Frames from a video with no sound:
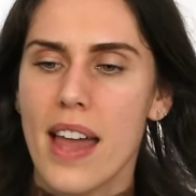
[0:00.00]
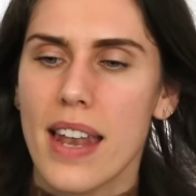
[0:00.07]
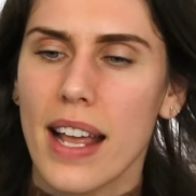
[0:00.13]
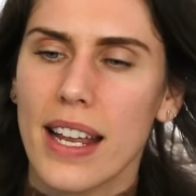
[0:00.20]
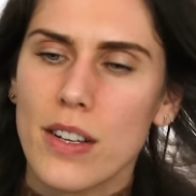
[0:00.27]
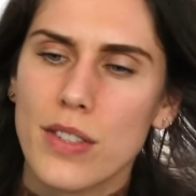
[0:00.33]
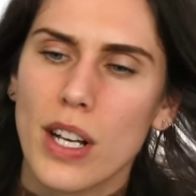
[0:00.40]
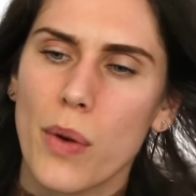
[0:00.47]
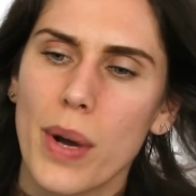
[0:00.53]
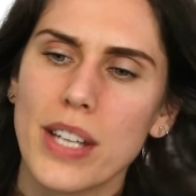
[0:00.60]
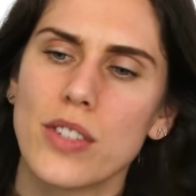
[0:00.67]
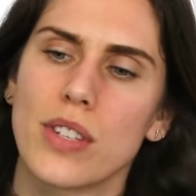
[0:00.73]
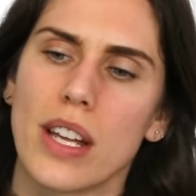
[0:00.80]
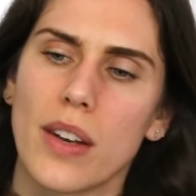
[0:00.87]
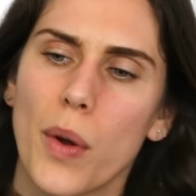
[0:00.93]
Now, here's the
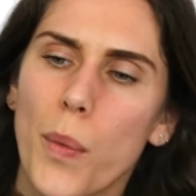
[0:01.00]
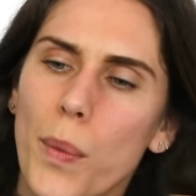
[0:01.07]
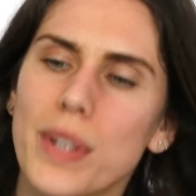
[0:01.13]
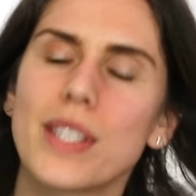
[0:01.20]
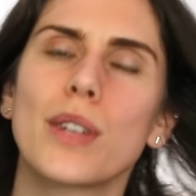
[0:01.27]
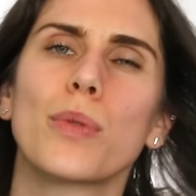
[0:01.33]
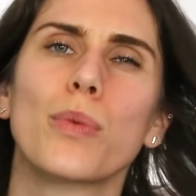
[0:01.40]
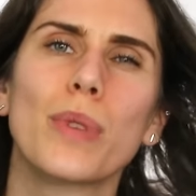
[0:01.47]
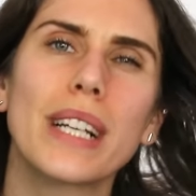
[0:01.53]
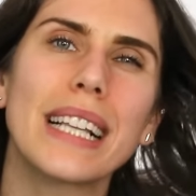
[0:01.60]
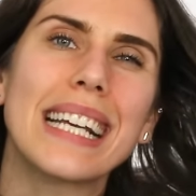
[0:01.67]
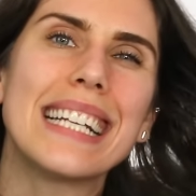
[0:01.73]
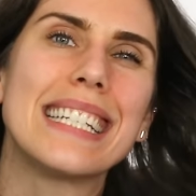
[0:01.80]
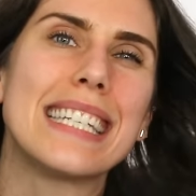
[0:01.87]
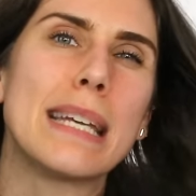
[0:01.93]
question. Was it
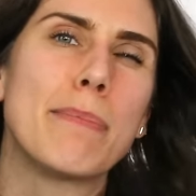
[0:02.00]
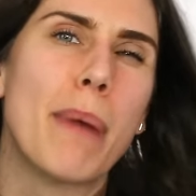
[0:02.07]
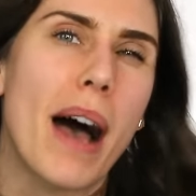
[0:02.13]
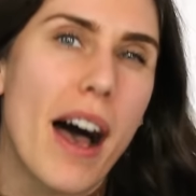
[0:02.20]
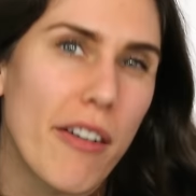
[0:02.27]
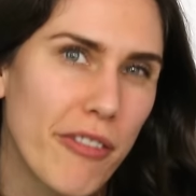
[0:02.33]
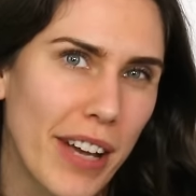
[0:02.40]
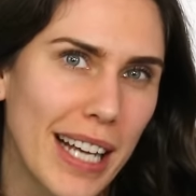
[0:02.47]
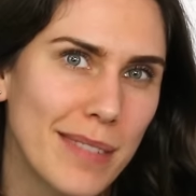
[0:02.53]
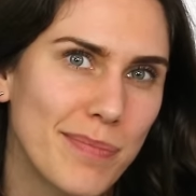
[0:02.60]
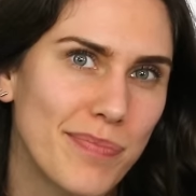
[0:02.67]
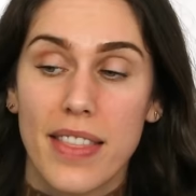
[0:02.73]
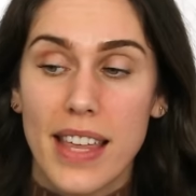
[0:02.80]
really depuffing?